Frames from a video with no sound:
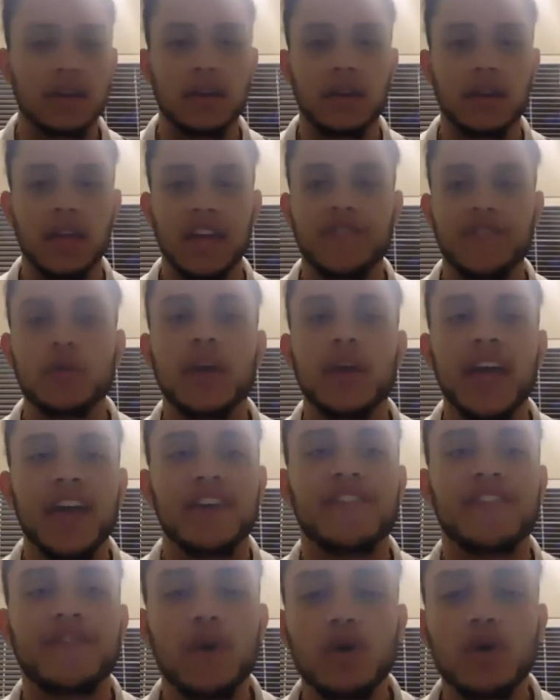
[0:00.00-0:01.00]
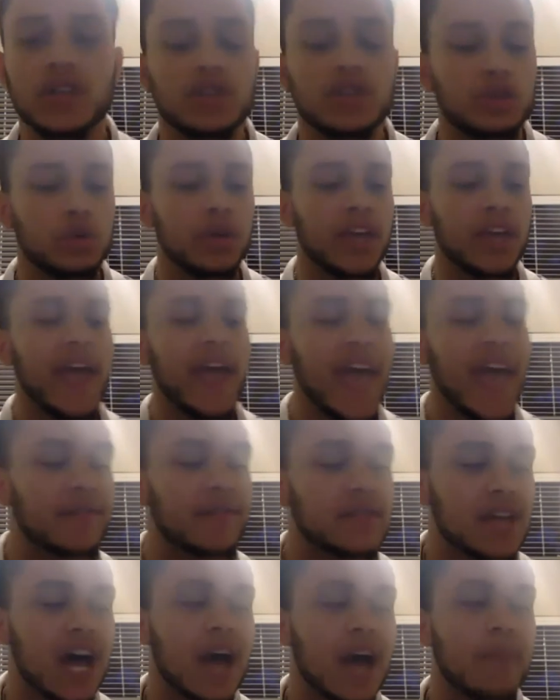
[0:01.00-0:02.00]
If you can't focus, you can't
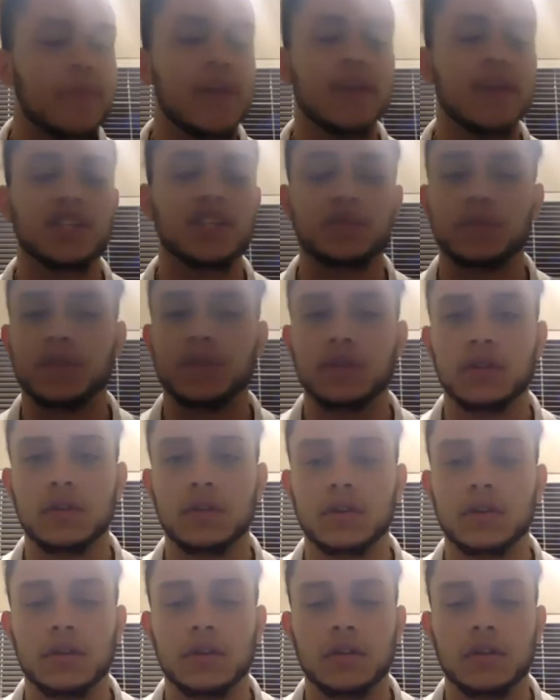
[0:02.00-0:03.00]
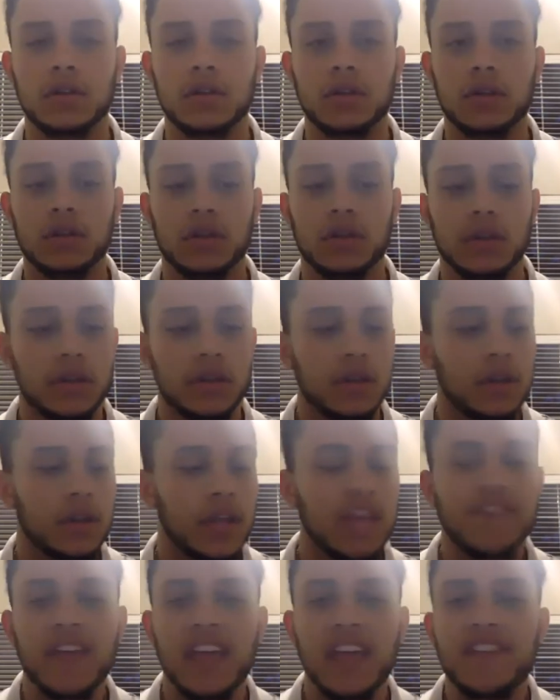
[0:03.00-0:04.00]
have time management.
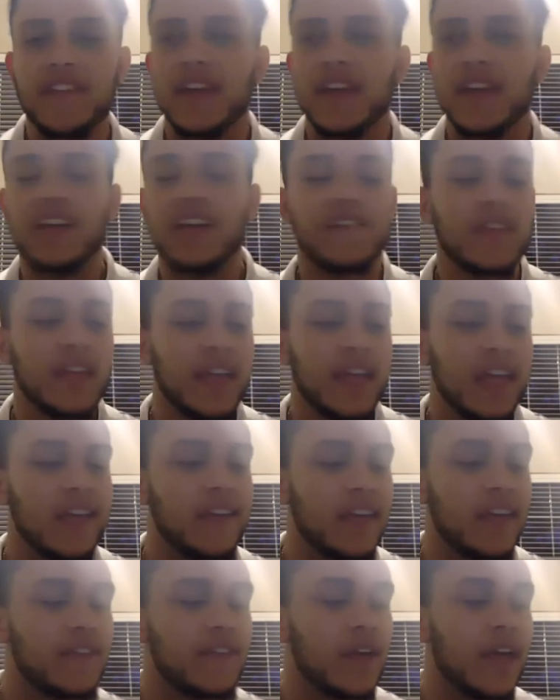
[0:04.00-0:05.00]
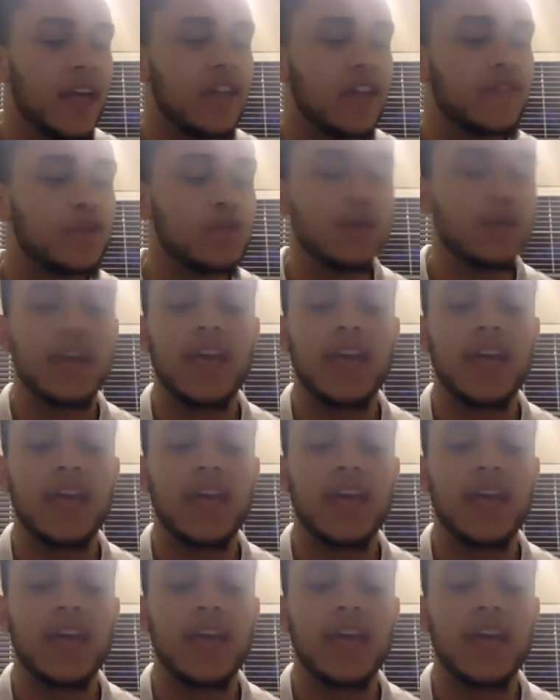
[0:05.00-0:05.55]
If you can't